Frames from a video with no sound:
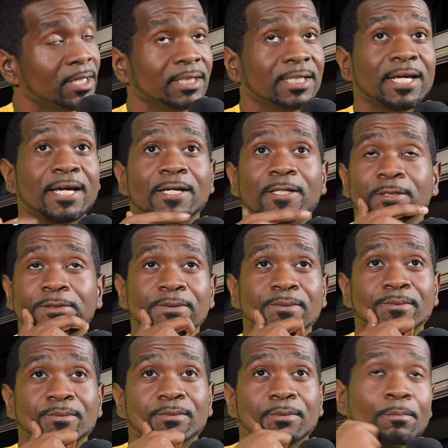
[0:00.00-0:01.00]
Now,
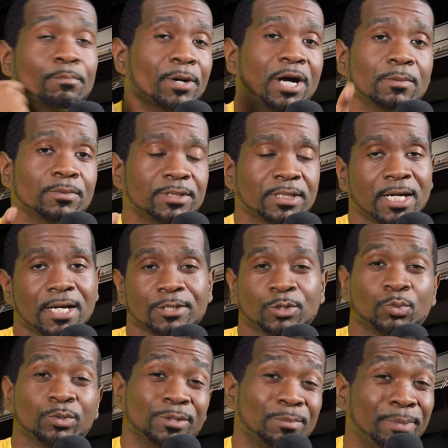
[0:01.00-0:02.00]
Bible scholars
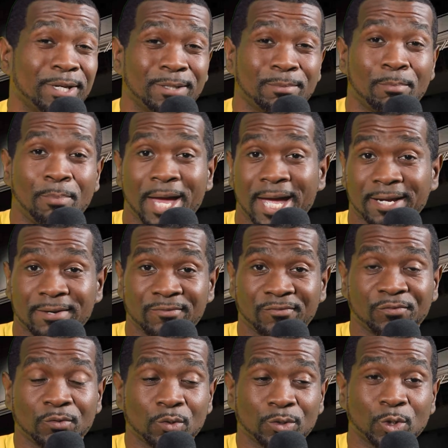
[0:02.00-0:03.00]
will debate back and
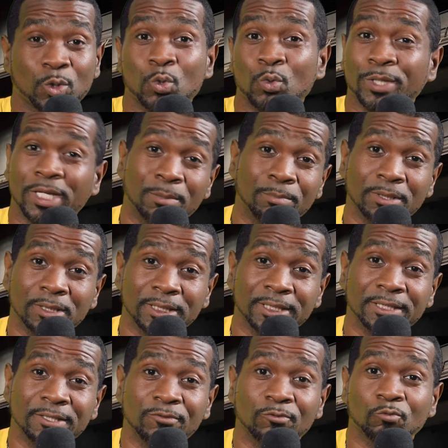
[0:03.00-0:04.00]
forth who they
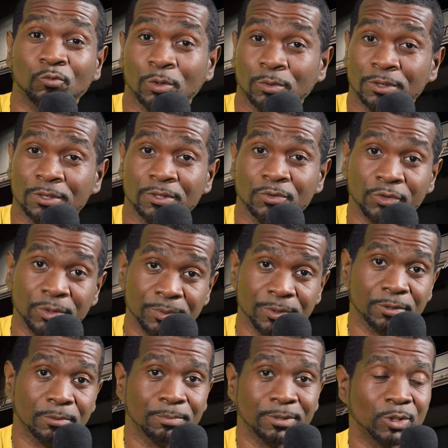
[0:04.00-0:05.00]
believe wrote the
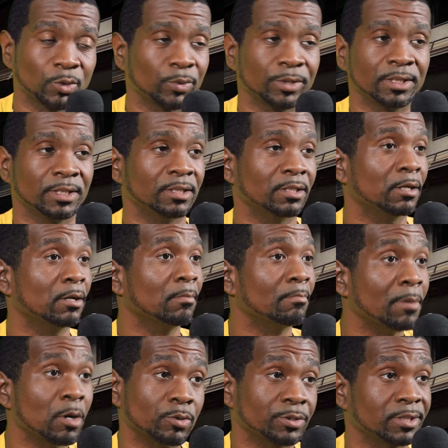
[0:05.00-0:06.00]
scripture between
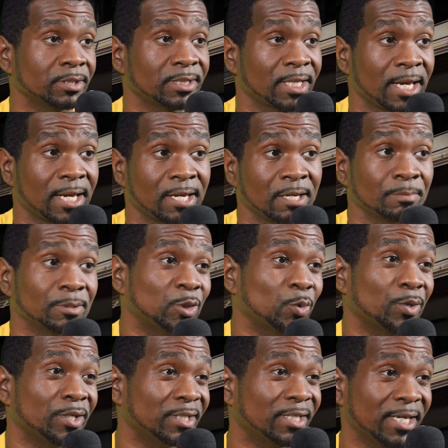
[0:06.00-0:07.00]
Moses and
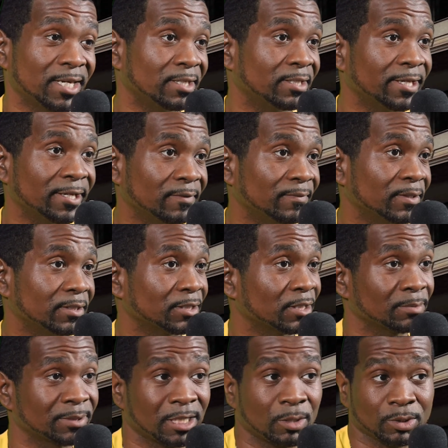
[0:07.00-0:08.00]
between King David.
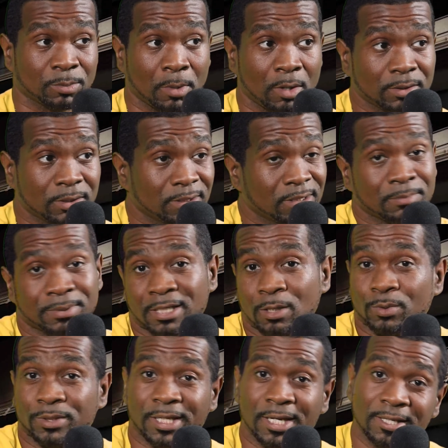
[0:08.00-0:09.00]
Some say it was Moses, some say it
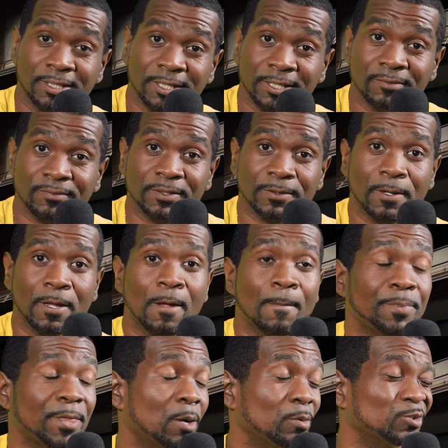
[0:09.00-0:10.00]
was King David.
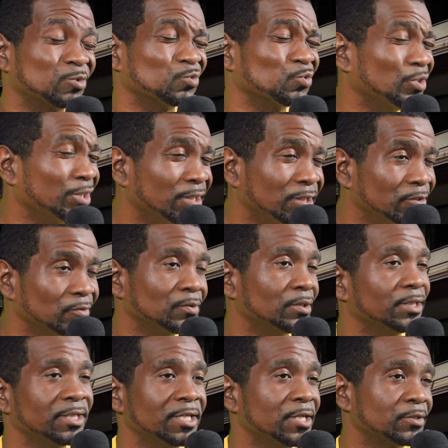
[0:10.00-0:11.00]
Now, what's really,
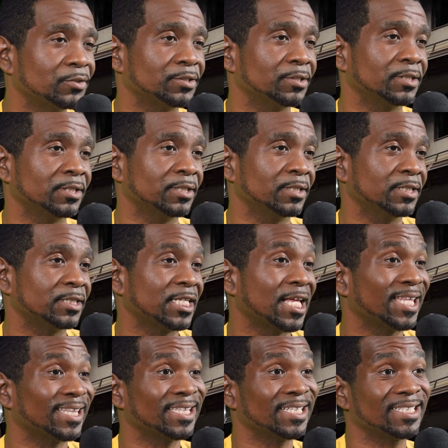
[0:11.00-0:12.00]
really interesting is
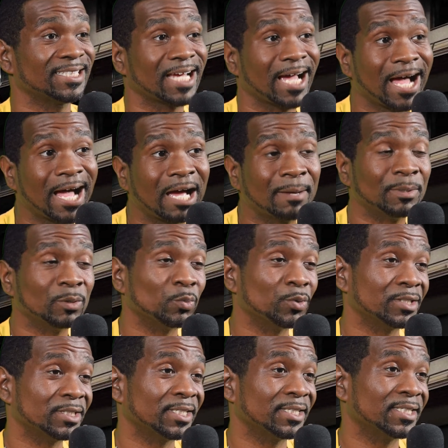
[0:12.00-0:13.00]
the time in
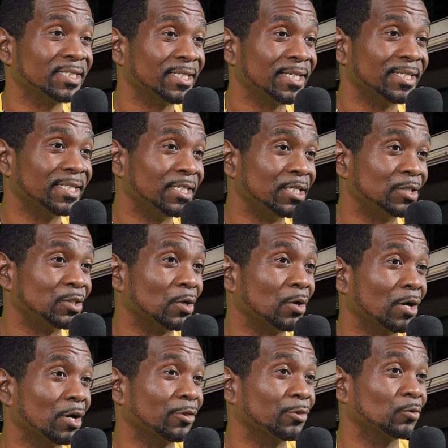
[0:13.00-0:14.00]
which they said each
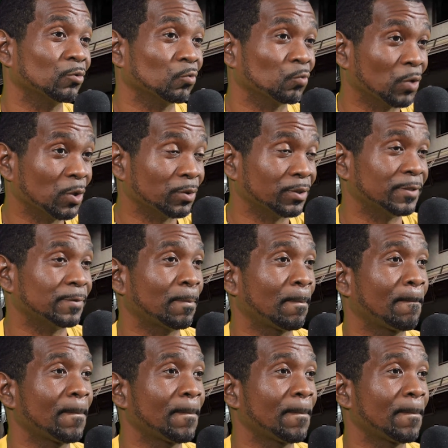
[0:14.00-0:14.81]
author wrote it